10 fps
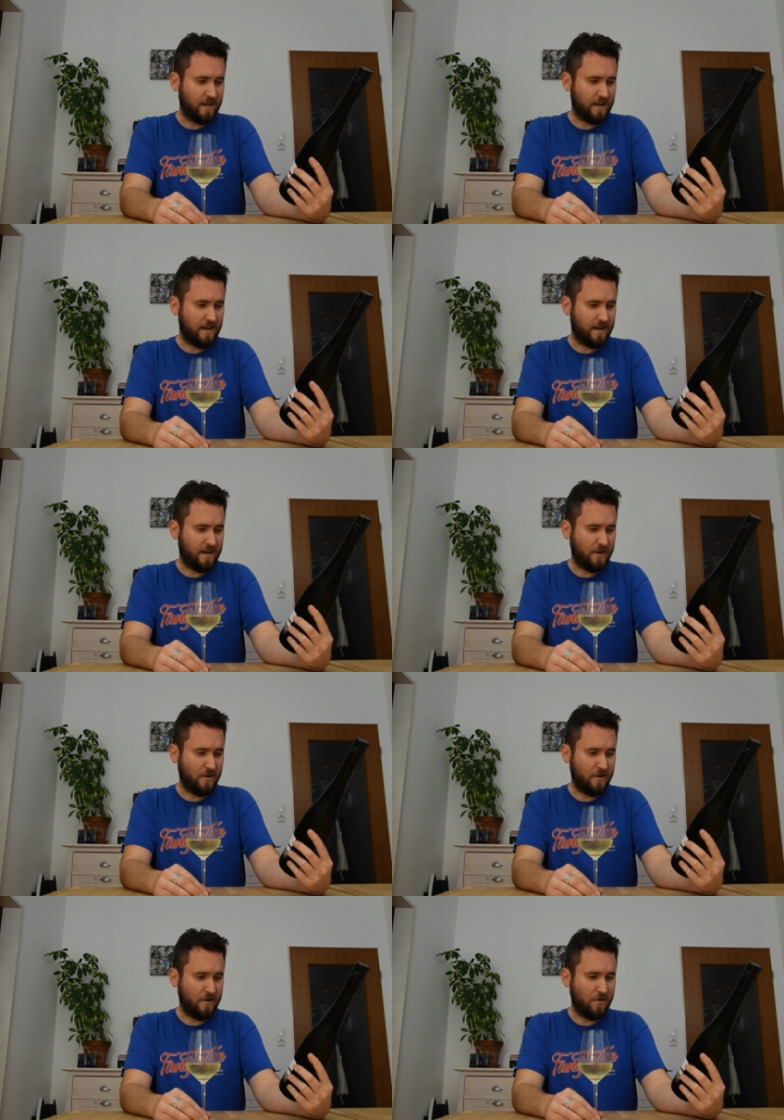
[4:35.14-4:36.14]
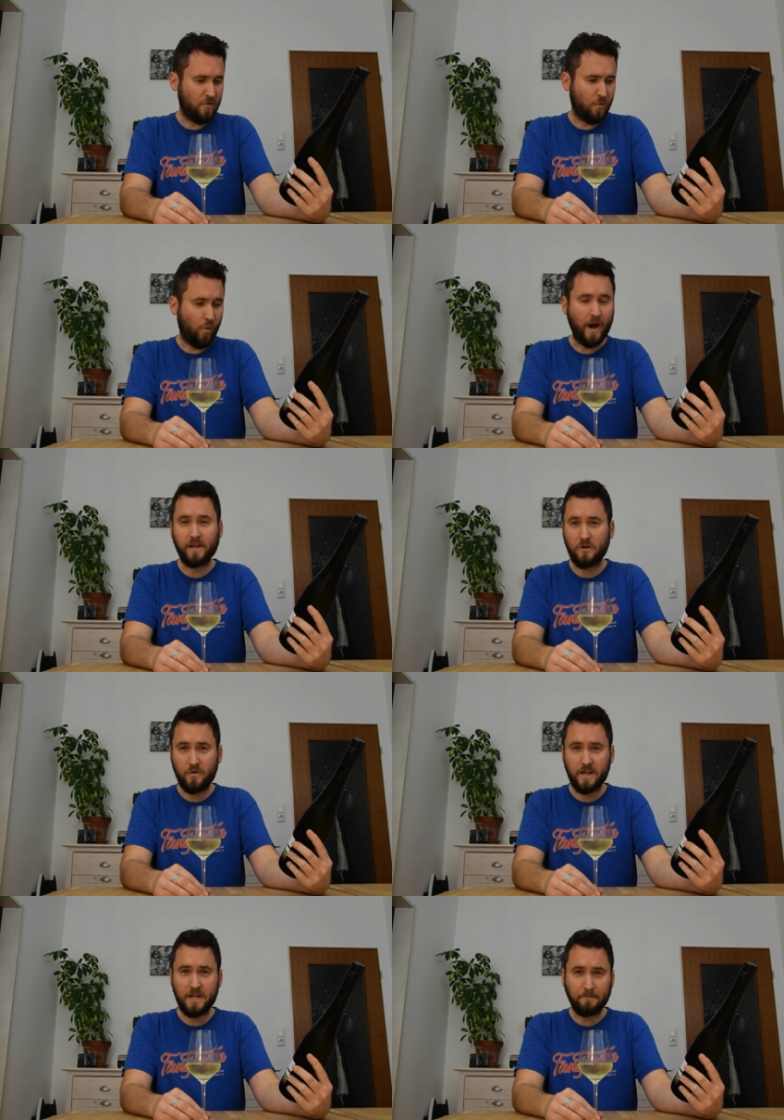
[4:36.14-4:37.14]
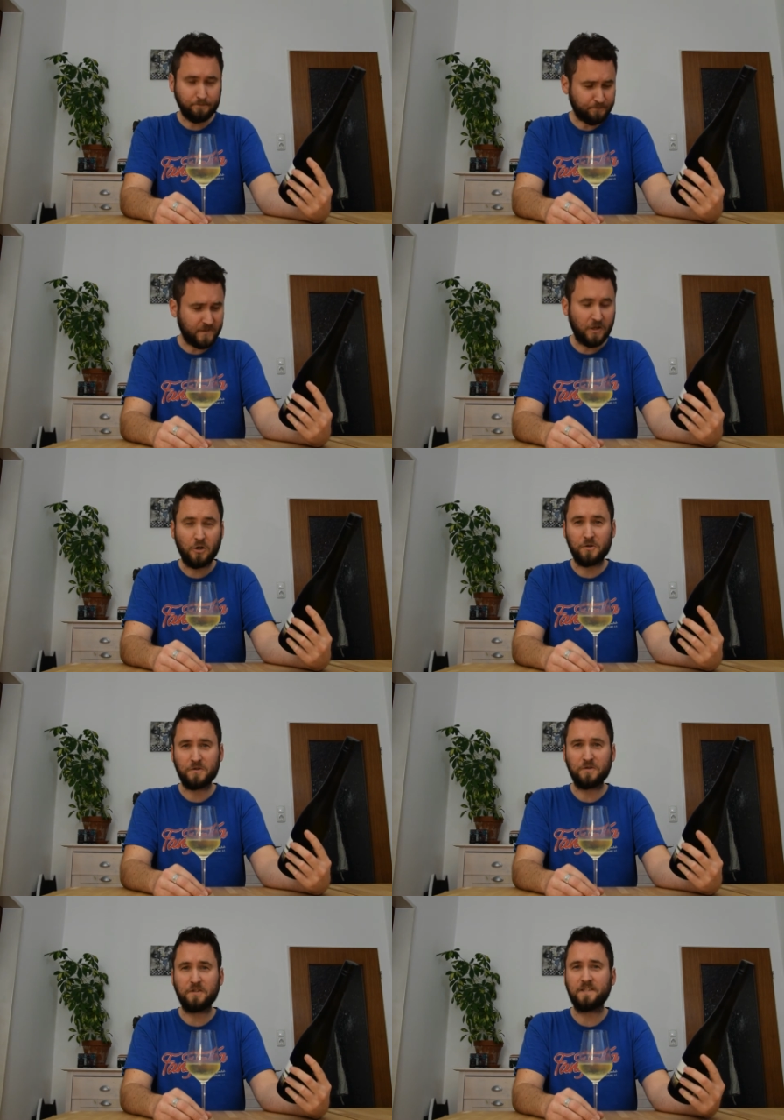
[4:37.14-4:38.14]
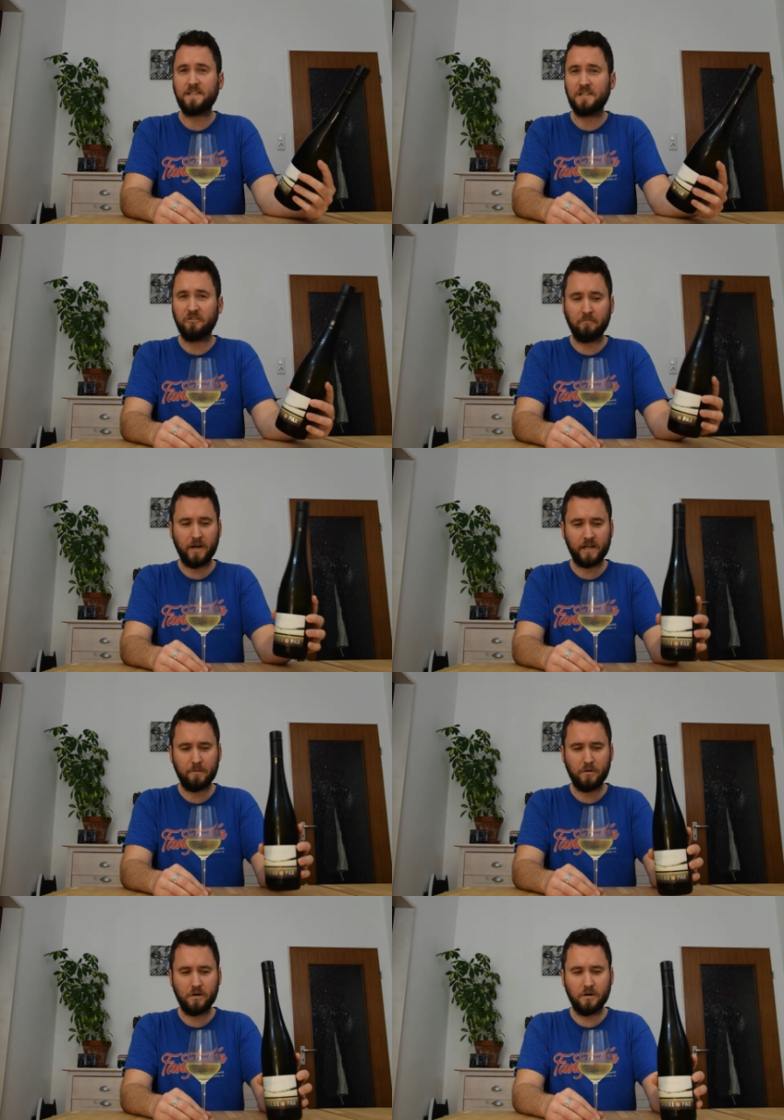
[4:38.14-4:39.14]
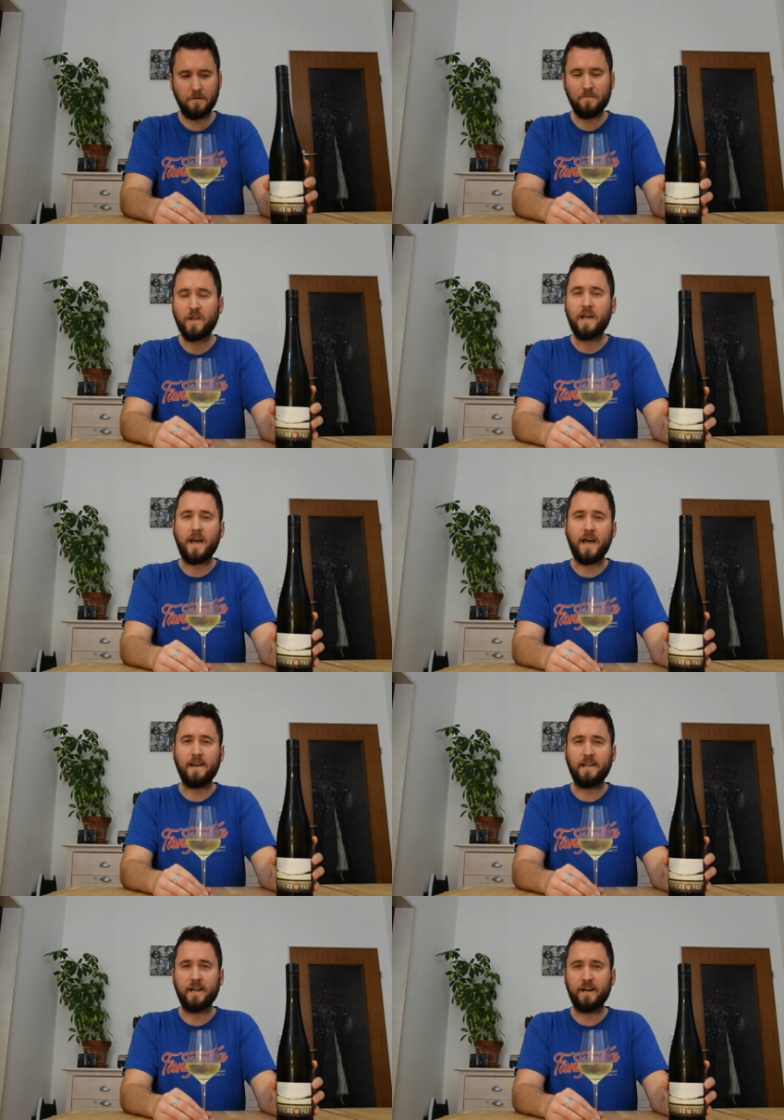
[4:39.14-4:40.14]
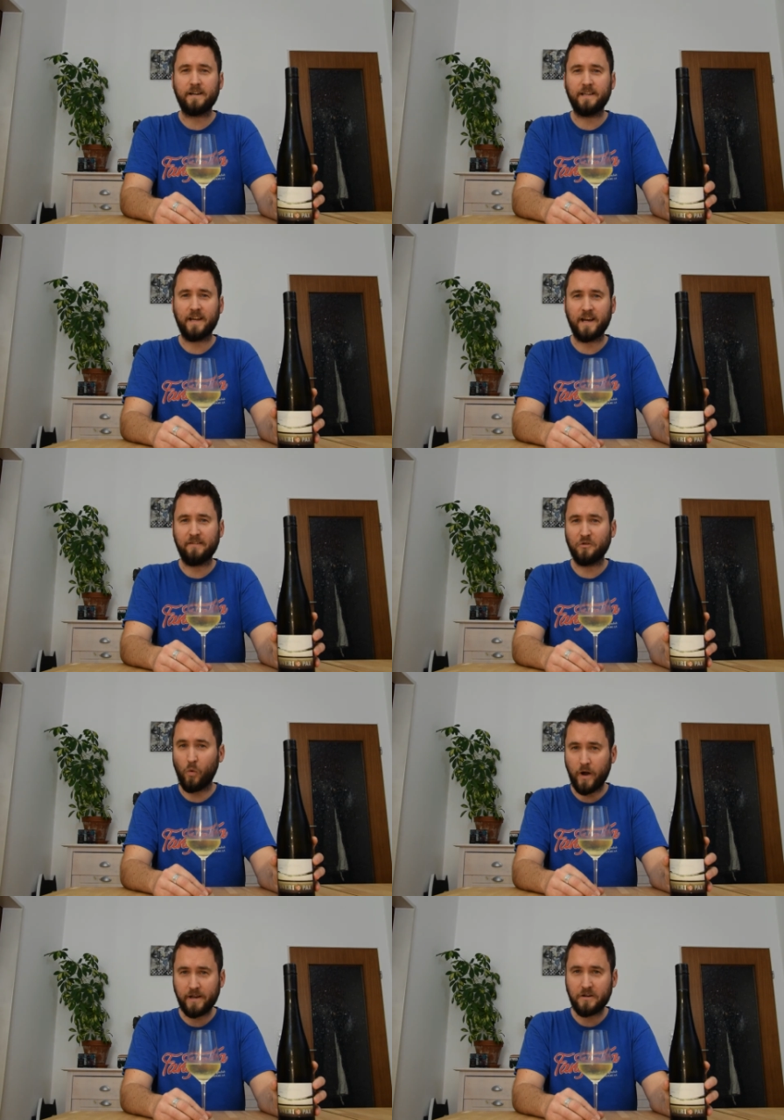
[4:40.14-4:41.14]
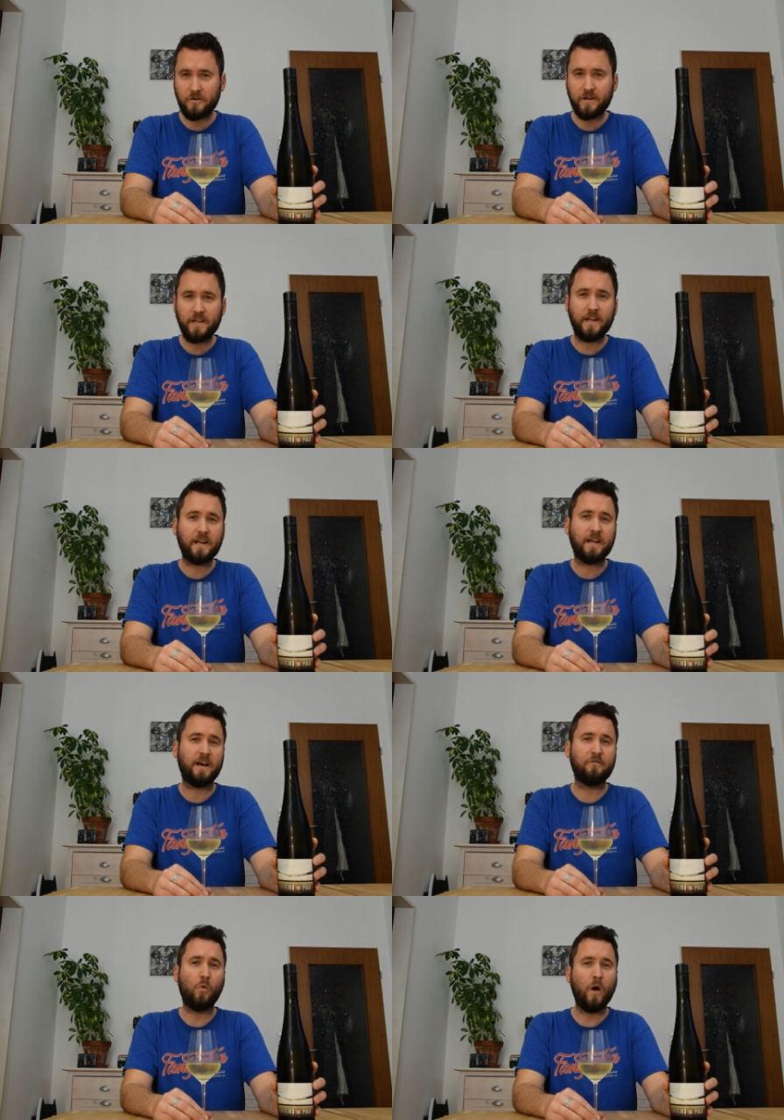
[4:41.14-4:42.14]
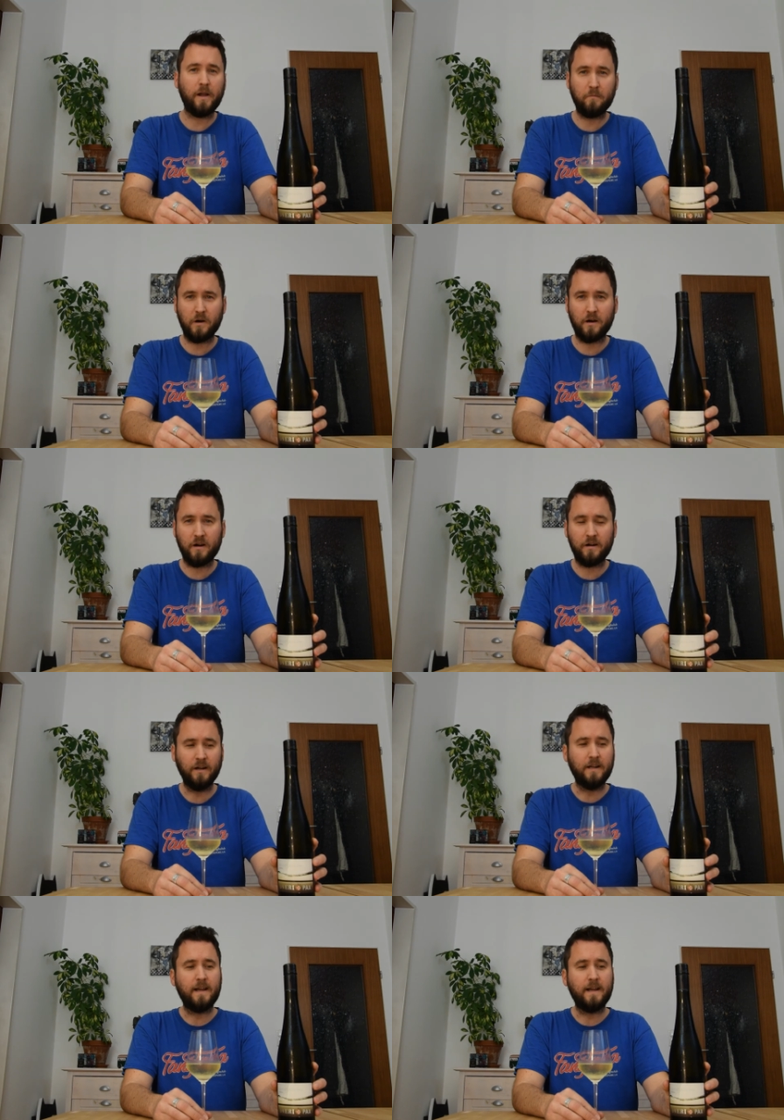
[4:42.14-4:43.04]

uh, winery, close to the city of Maribor, and there they have the winery and they have a wine bar,